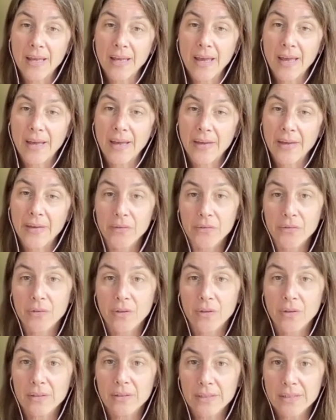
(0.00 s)
has
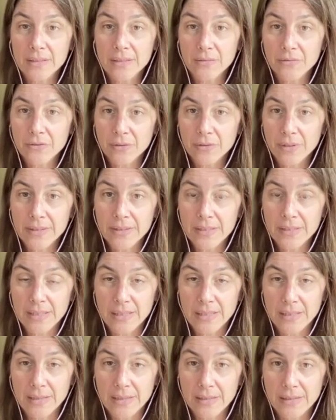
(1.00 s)
a list of
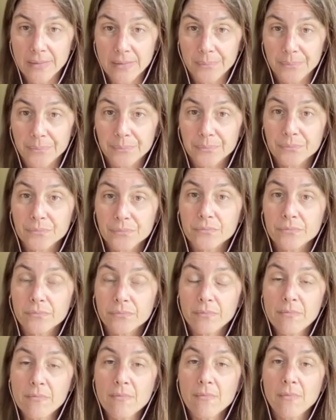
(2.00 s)
trustees
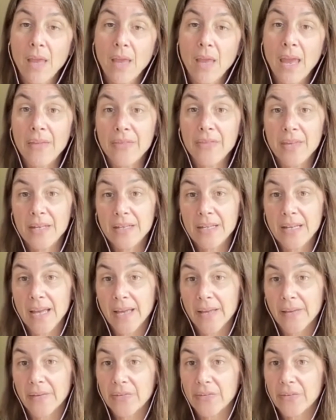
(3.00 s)
and then it
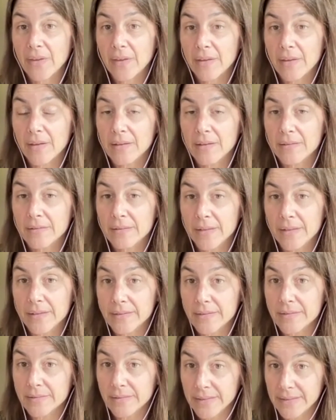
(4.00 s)
has a
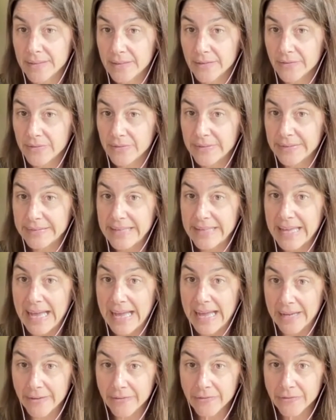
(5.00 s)
list of
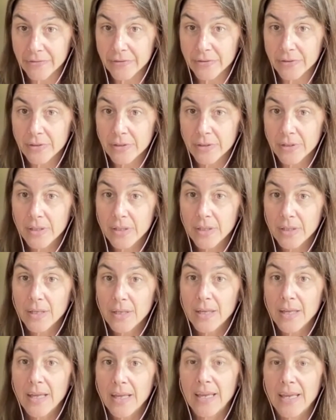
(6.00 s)
staff,
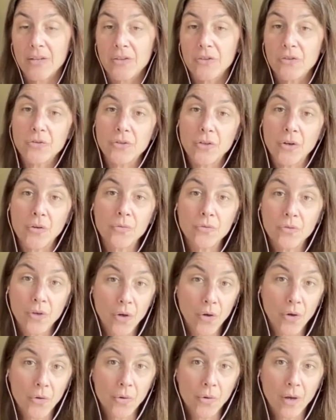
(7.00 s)
and you don't
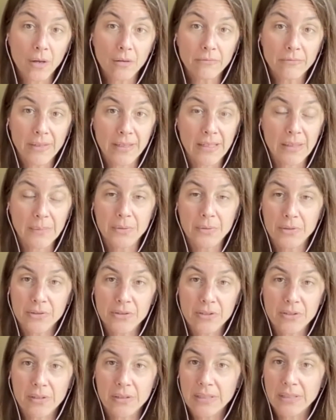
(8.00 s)
know already
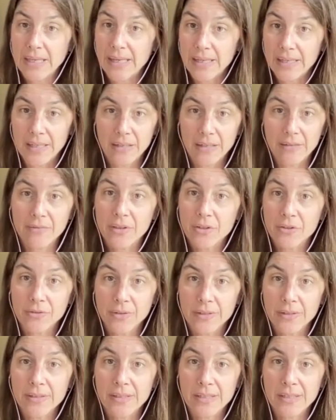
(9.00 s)
personally any of the
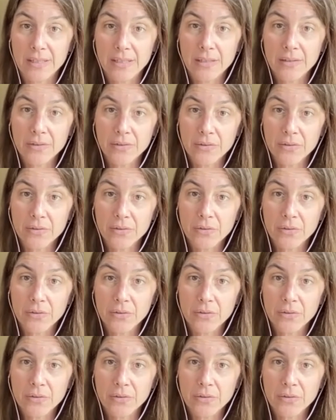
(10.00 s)
trustees,